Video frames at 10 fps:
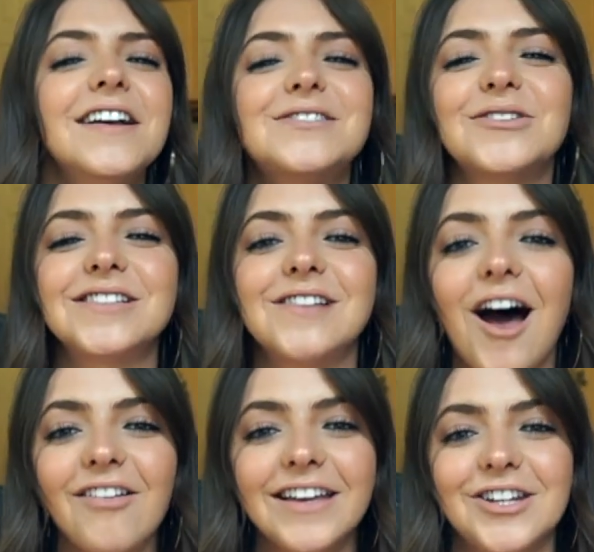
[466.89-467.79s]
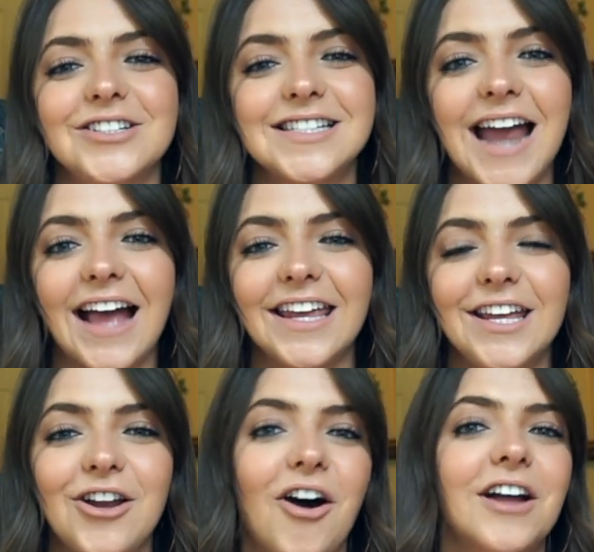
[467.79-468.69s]
So it's not like you're
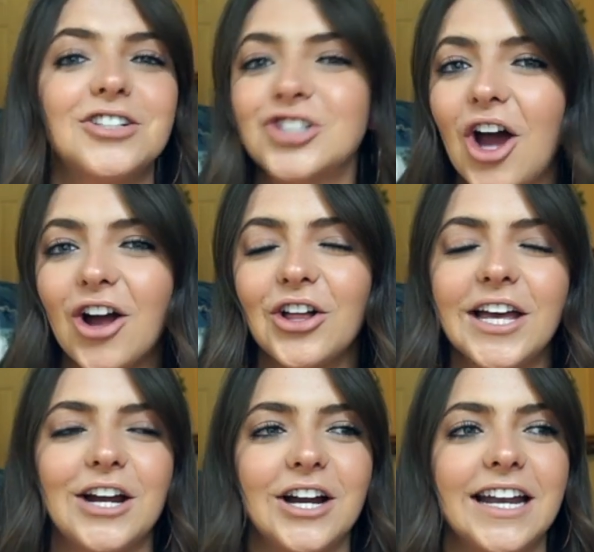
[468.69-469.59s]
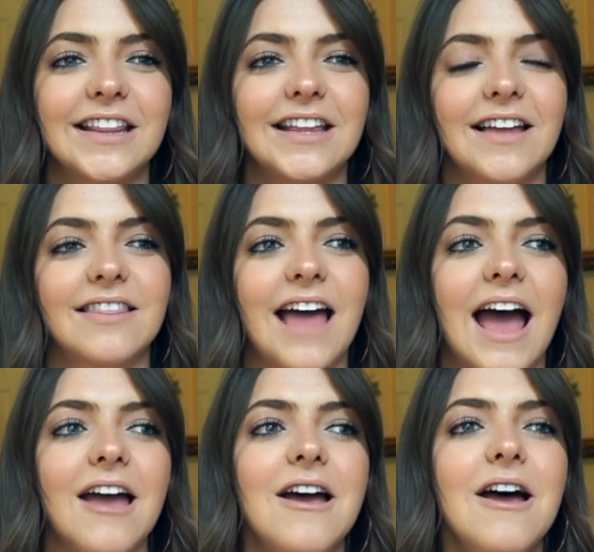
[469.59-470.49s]
snacking on chocolate or anything like that.